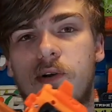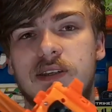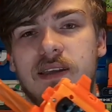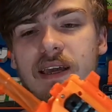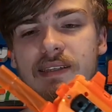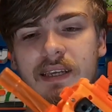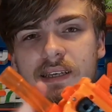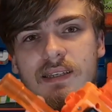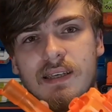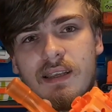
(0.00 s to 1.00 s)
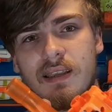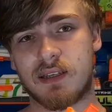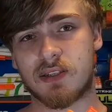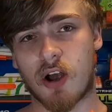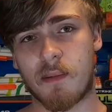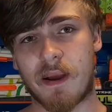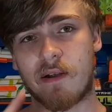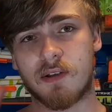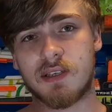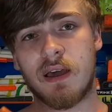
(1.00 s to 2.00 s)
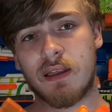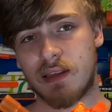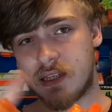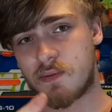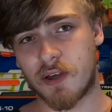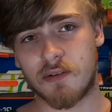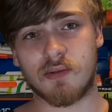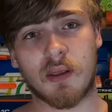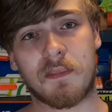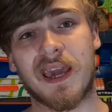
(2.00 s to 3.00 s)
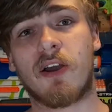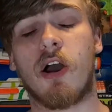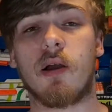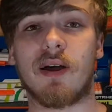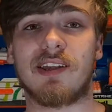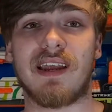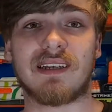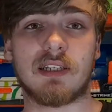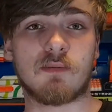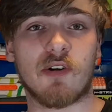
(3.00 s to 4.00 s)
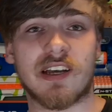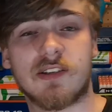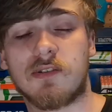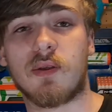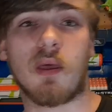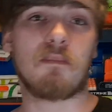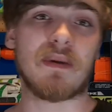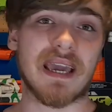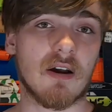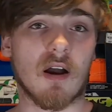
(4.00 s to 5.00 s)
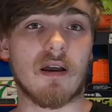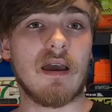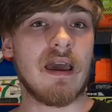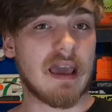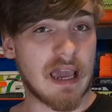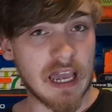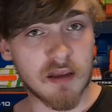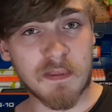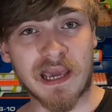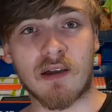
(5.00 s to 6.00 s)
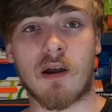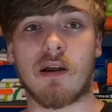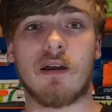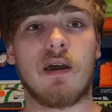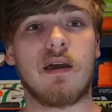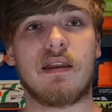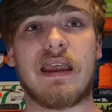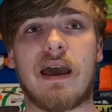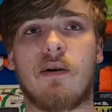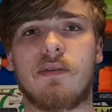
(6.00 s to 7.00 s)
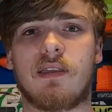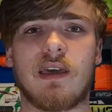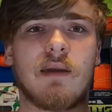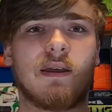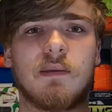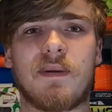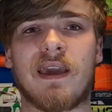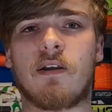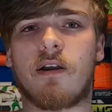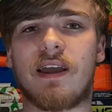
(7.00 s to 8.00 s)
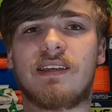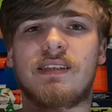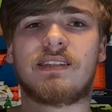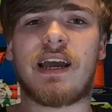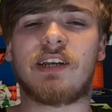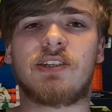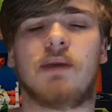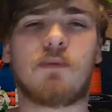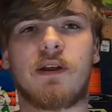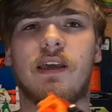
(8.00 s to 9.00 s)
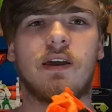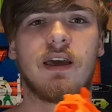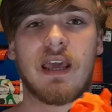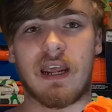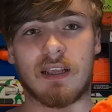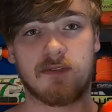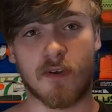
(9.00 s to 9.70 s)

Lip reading: point to these is the scar barrels. This one goes with a P-car, while the Nexus Pro X goes with a B-car and P-car. Now, the thing about the P-car is it's actually pretty good and it's